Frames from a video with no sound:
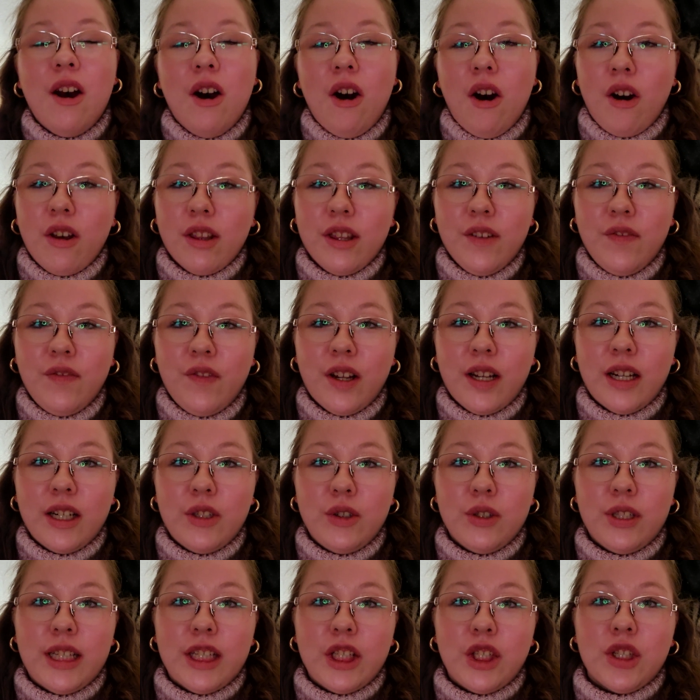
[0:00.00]
all the fun and
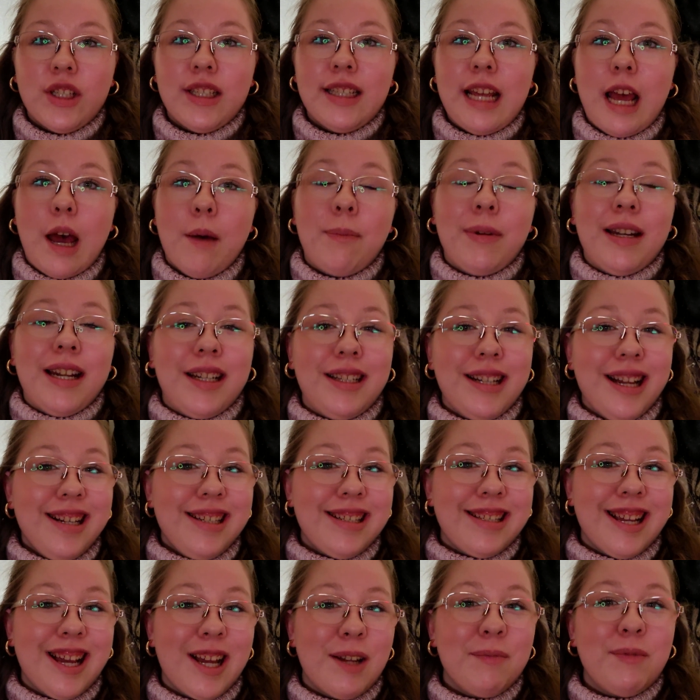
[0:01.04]
traditions happen at
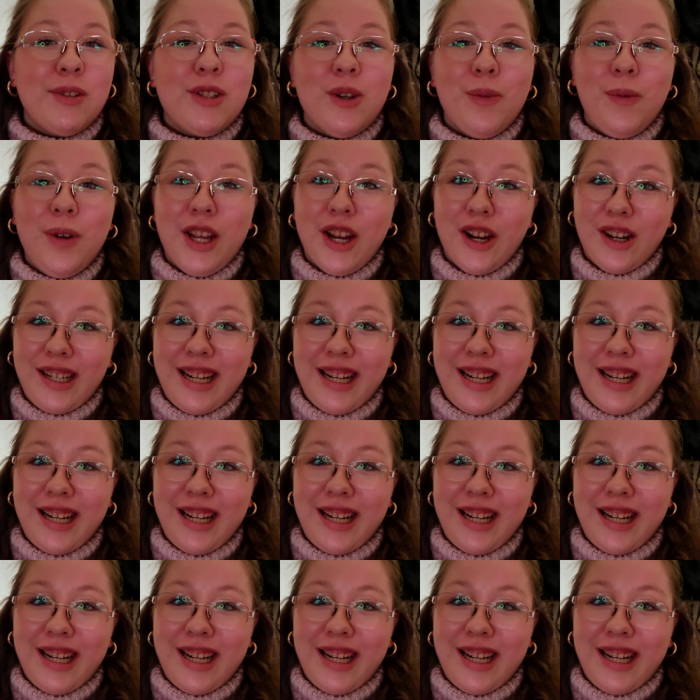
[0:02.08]
nighttime, so we are